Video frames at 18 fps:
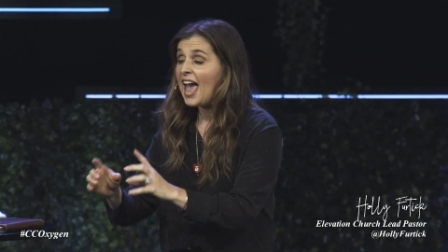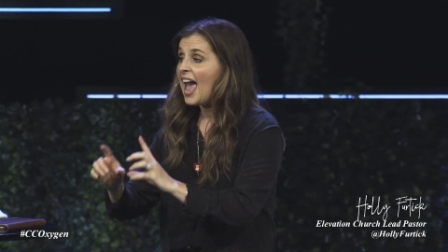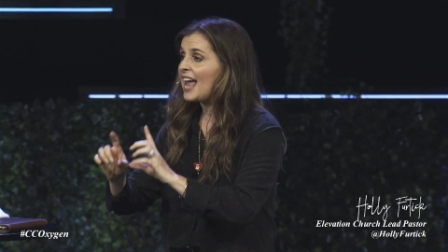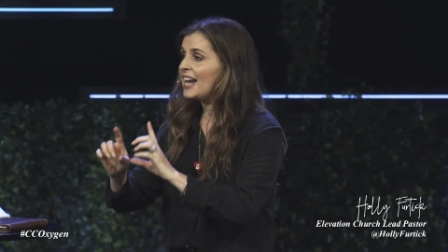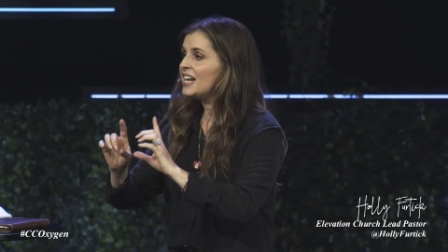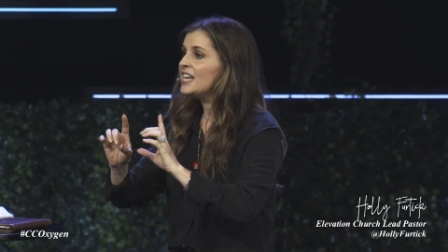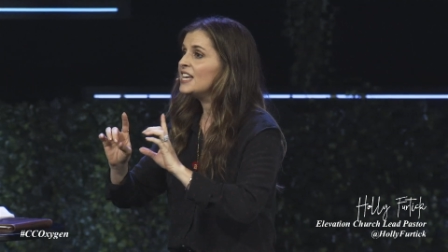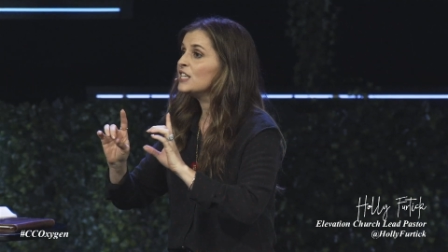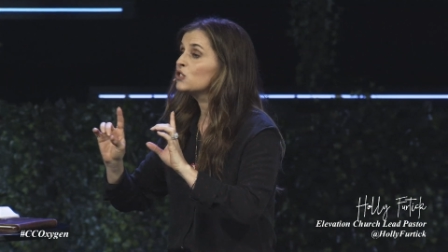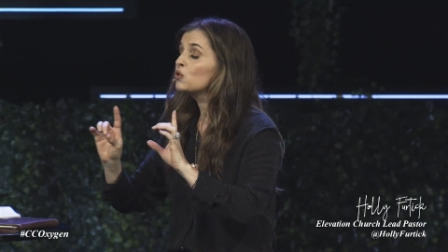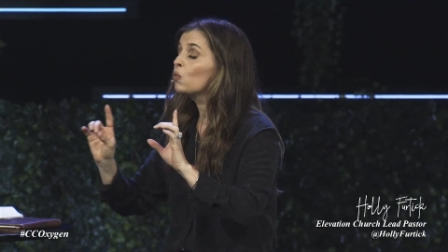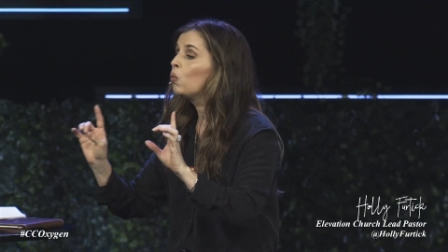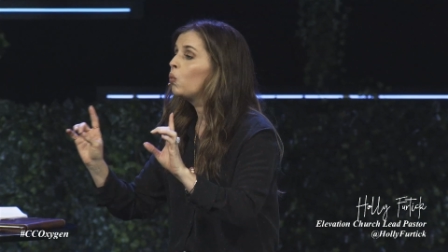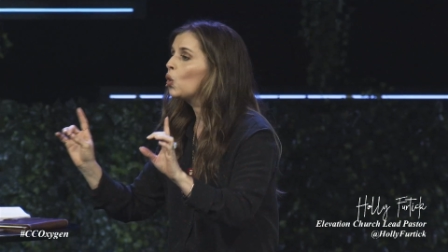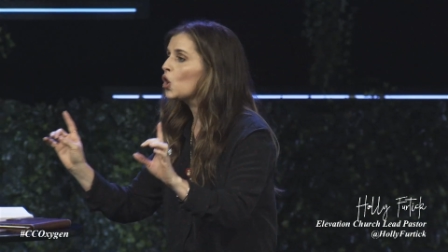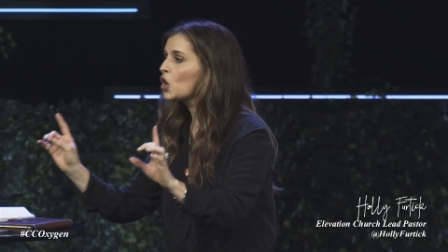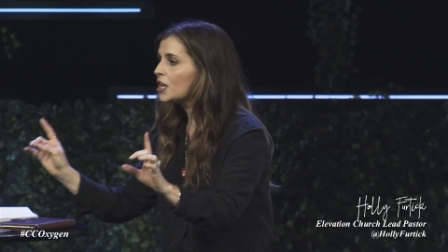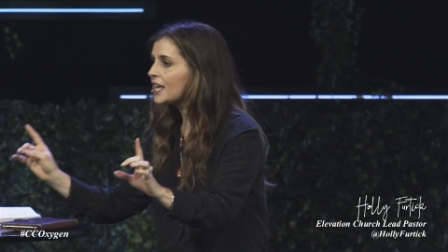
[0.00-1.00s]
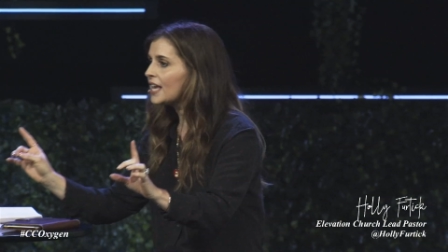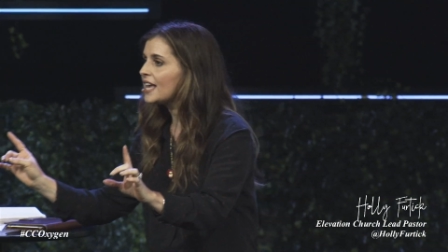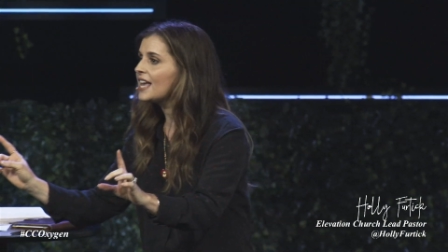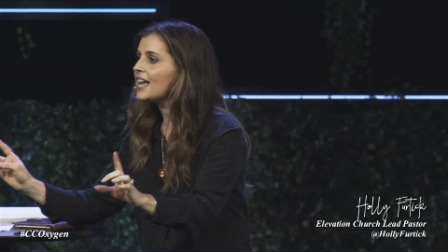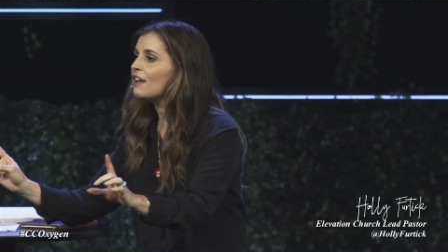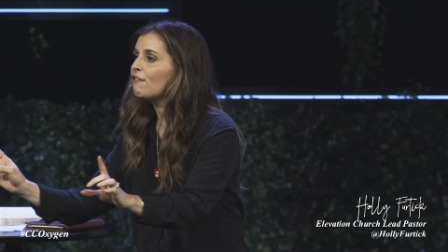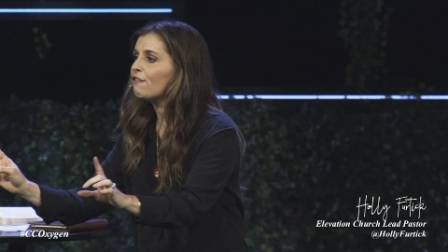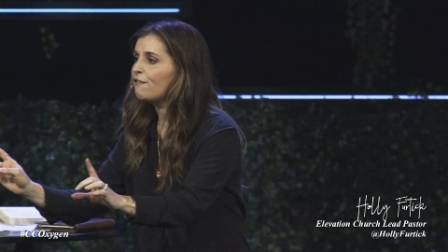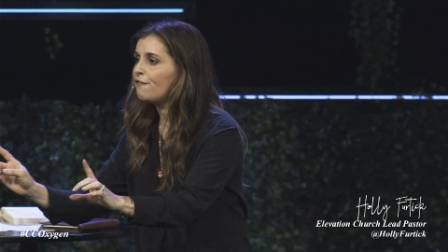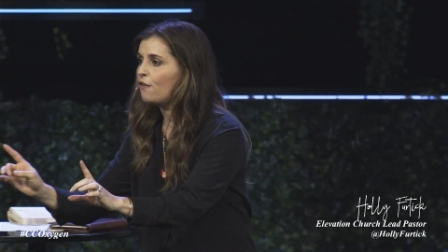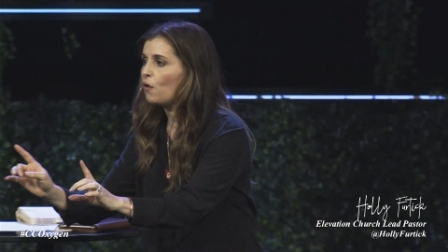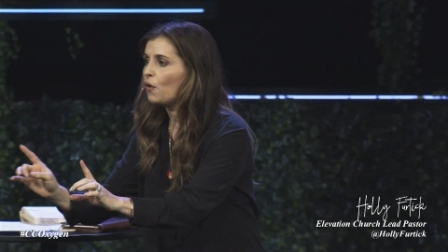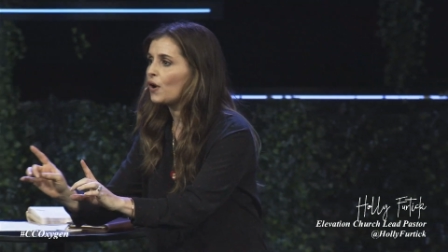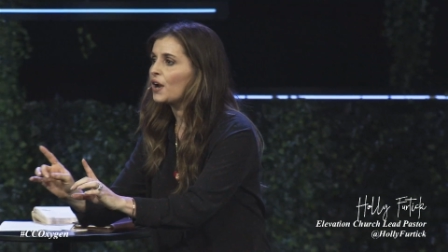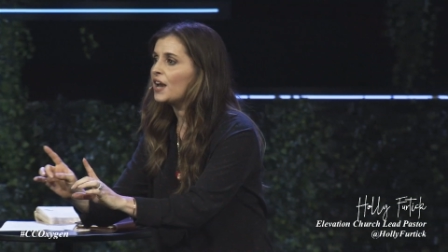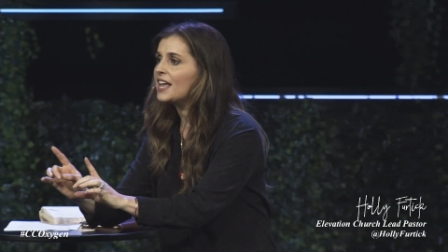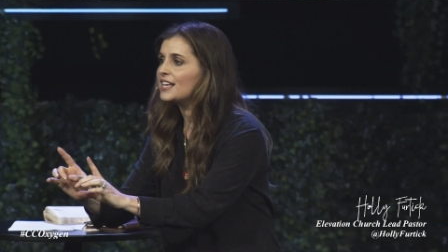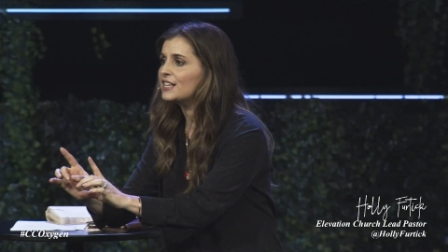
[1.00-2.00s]
and he's working it
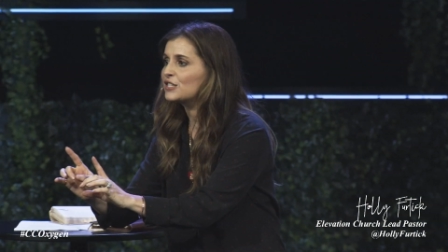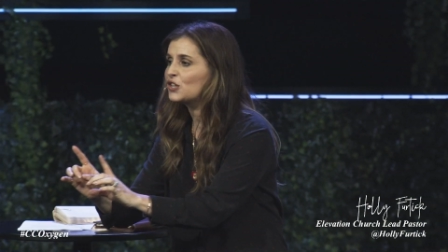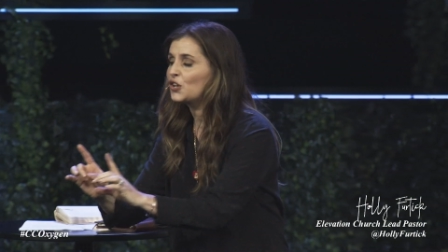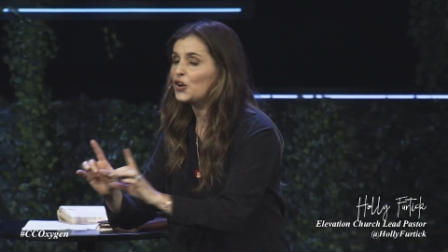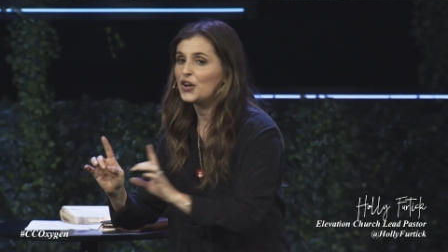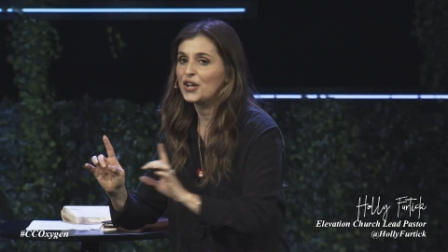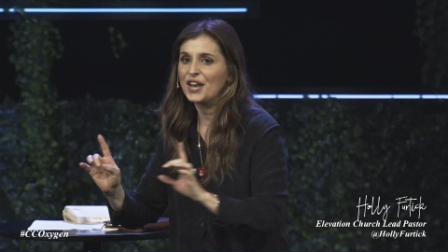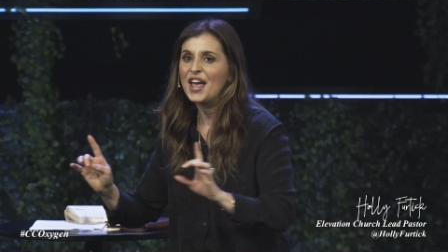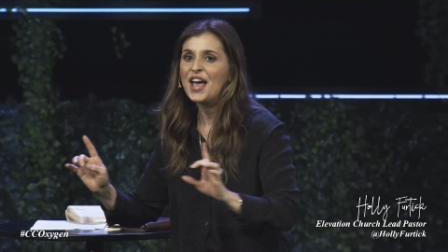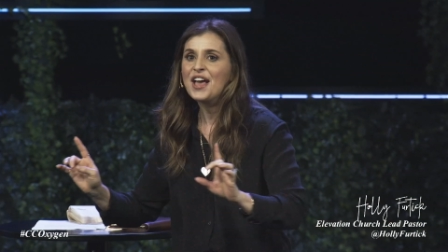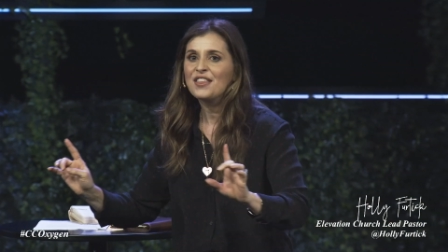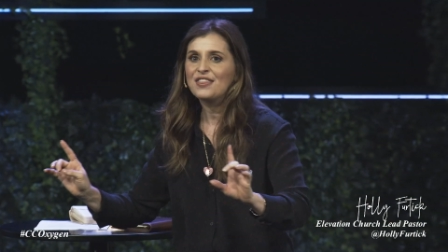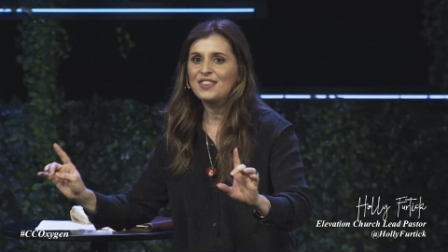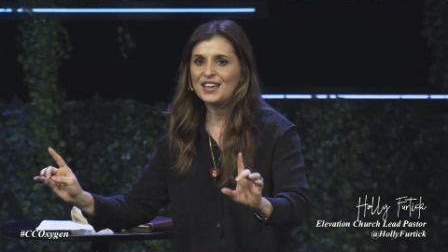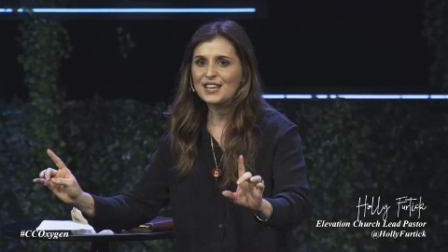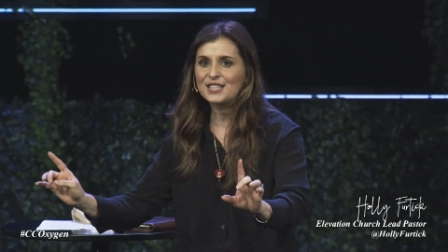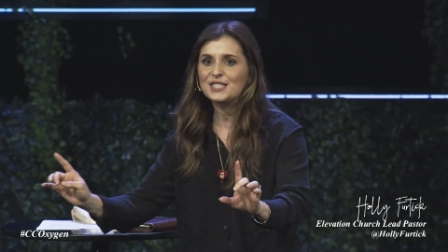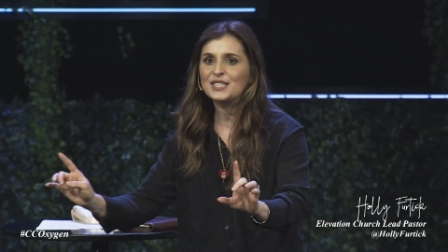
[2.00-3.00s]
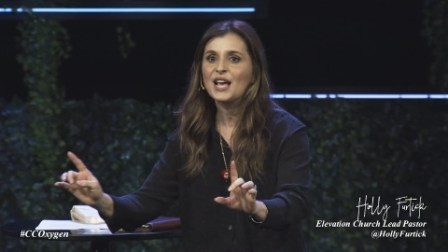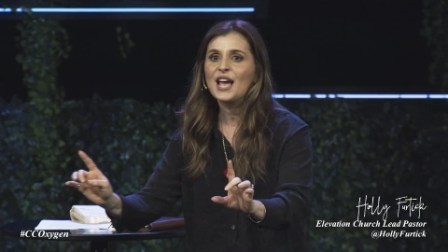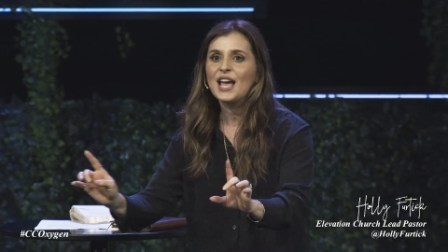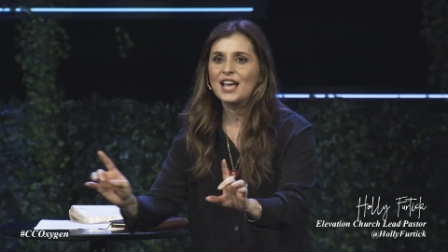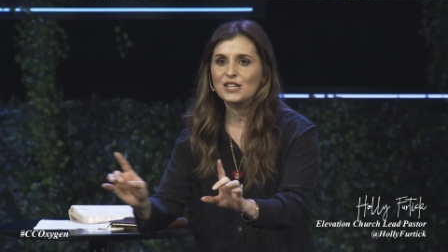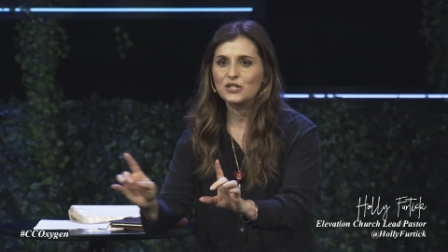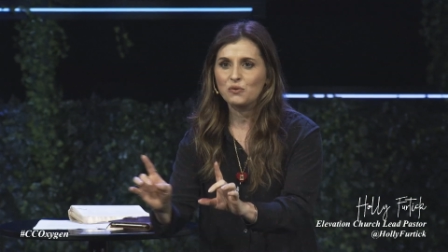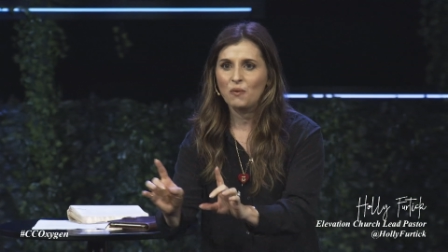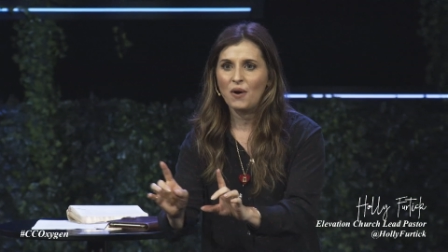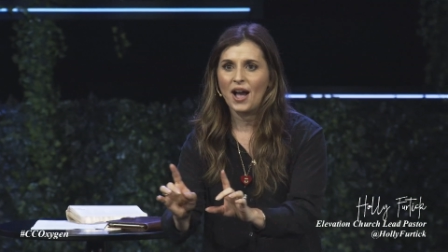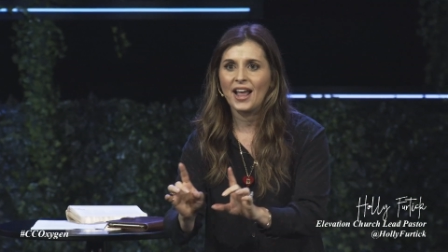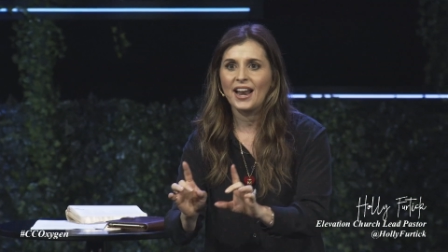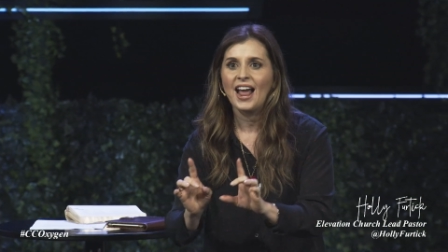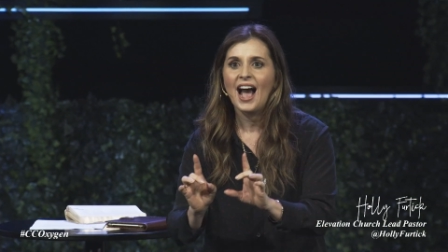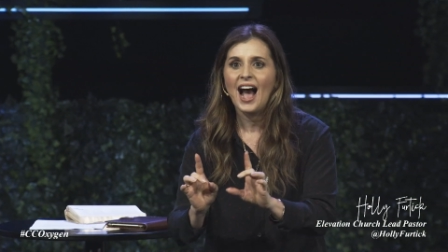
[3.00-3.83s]
for his good. This is what